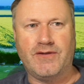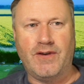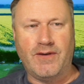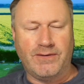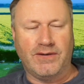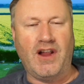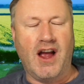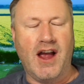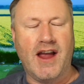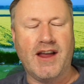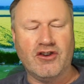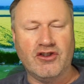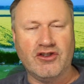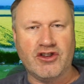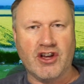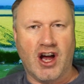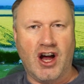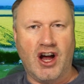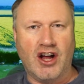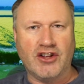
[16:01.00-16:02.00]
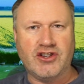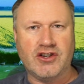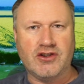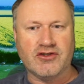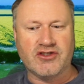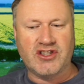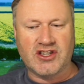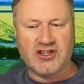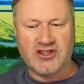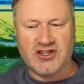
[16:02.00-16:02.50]
flying under Article
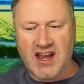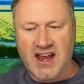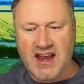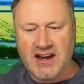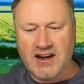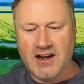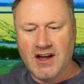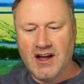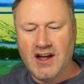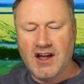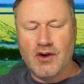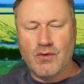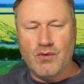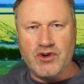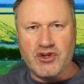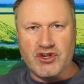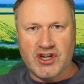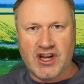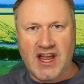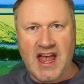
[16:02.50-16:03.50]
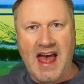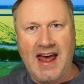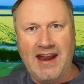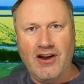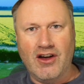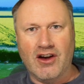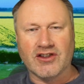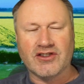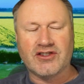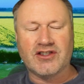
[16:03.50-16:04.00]
16, which
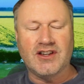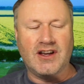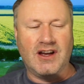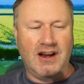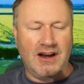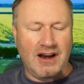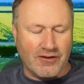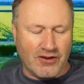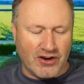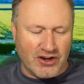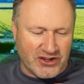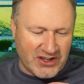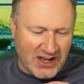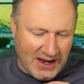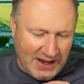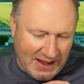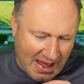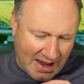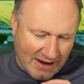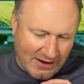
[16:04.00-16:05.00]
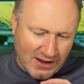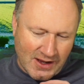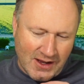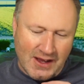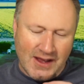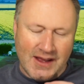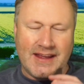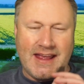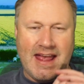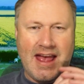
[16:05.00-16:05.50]
cannot, and I'm going to say it again,
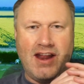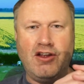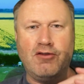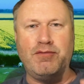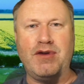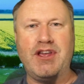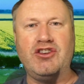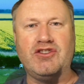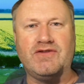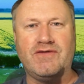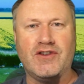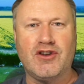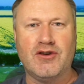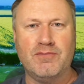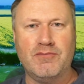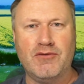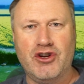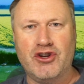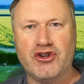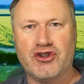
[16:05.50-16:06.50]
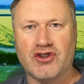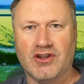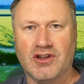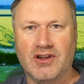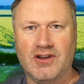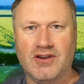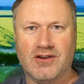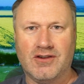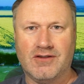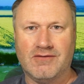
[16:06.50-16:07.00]
cannot be used for commercial
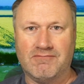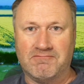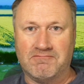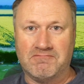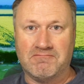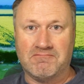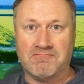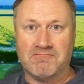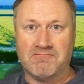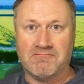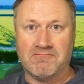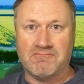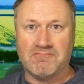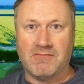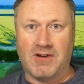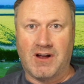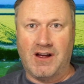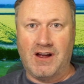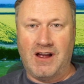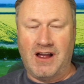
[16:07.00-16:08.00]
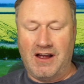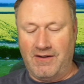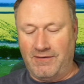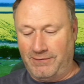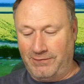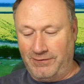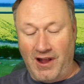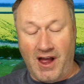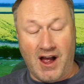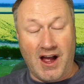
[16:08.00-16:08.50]

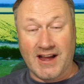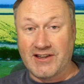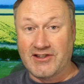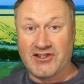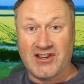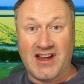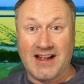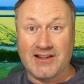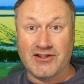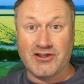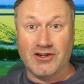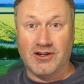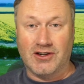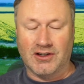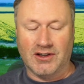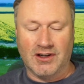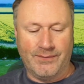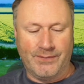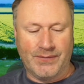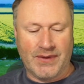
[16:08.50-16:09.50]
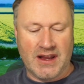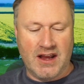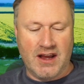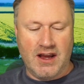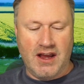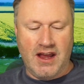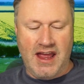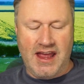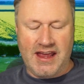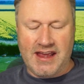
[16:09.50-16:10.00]
flights at all.
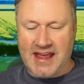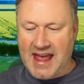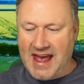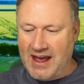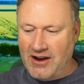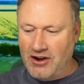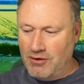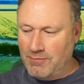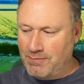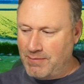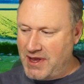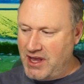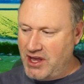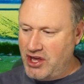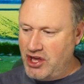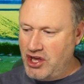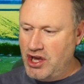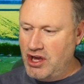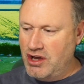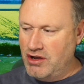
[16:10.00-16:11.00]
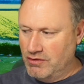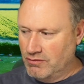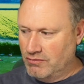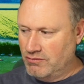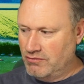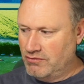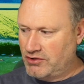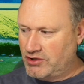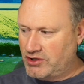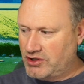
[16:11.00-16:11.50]
It cannot be
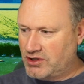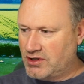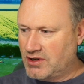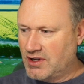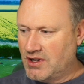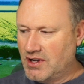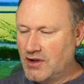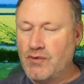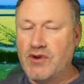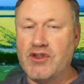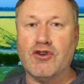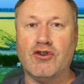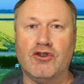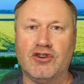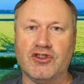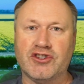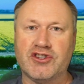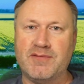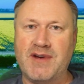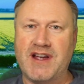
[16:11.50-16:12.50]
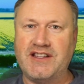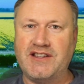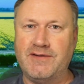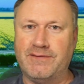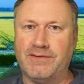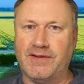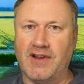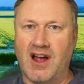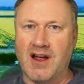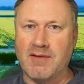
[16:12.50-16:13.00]
used with automated
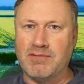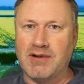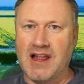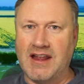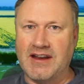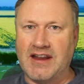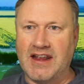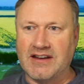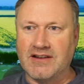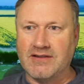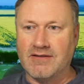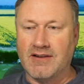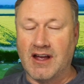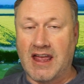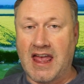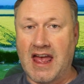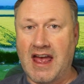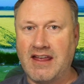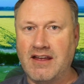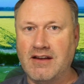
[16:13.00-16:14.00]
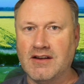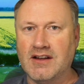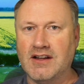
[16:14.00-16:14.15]
flight planning, okay?